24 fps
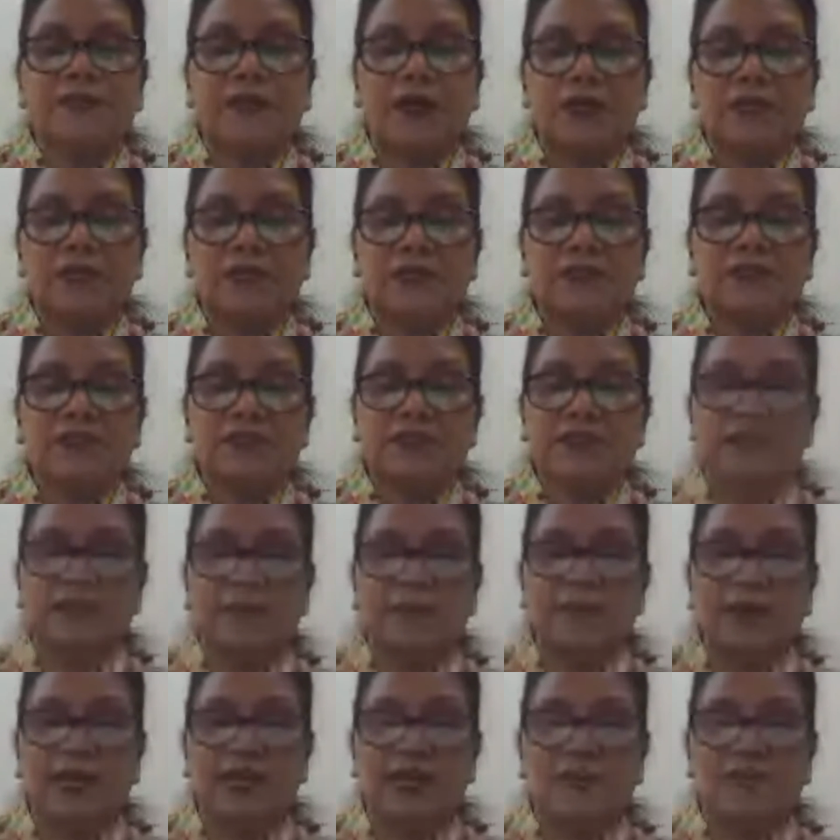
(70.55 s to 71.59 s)
Rather, this is a
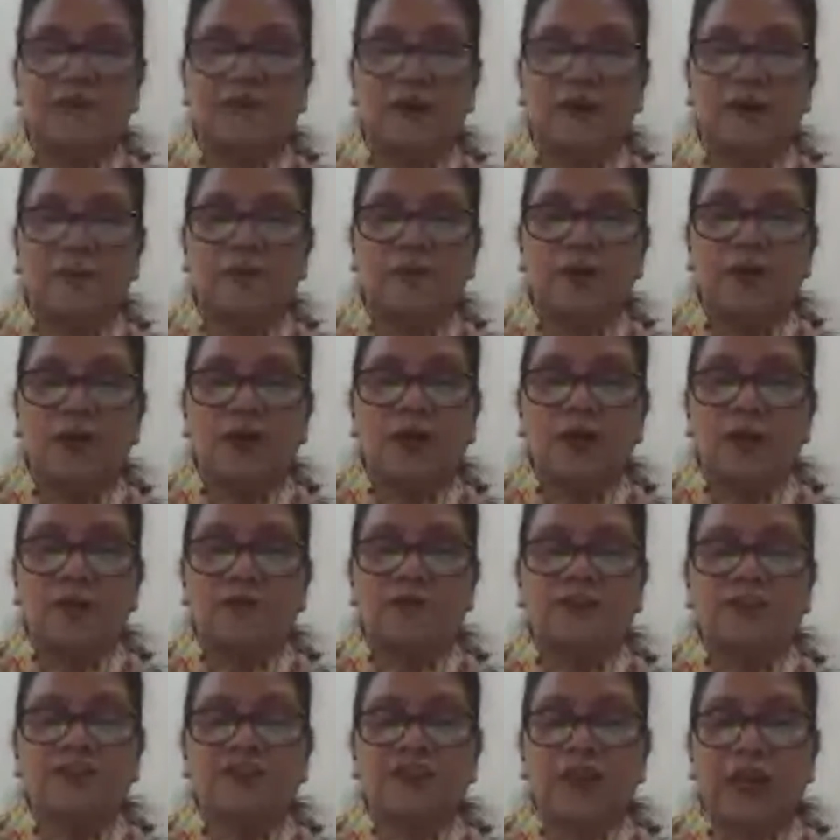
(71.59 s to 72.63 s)
platform,
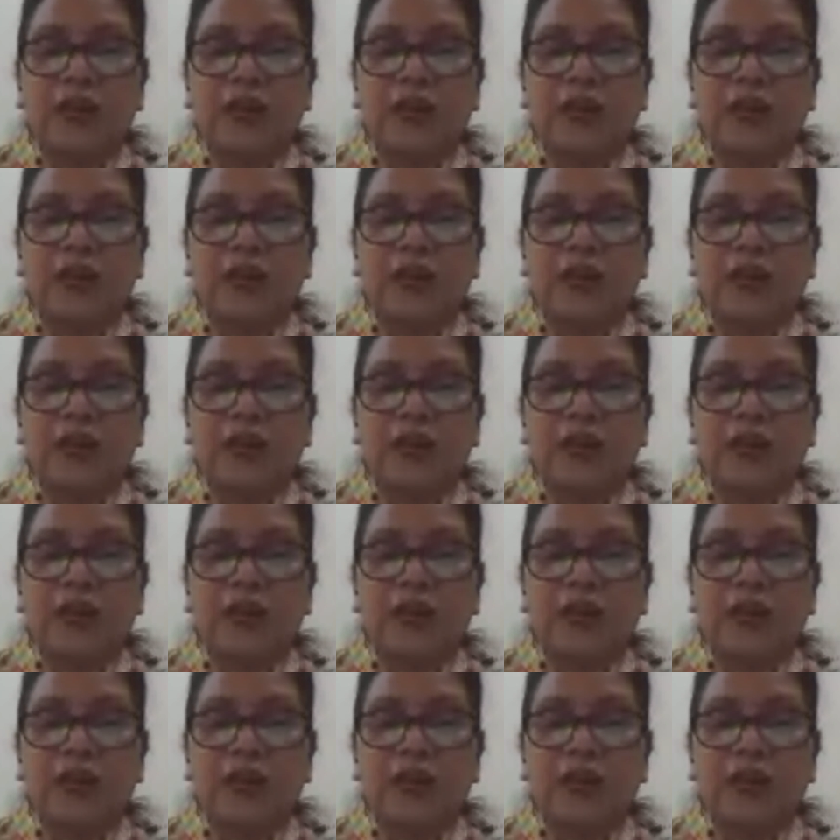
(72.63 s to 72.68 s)
which is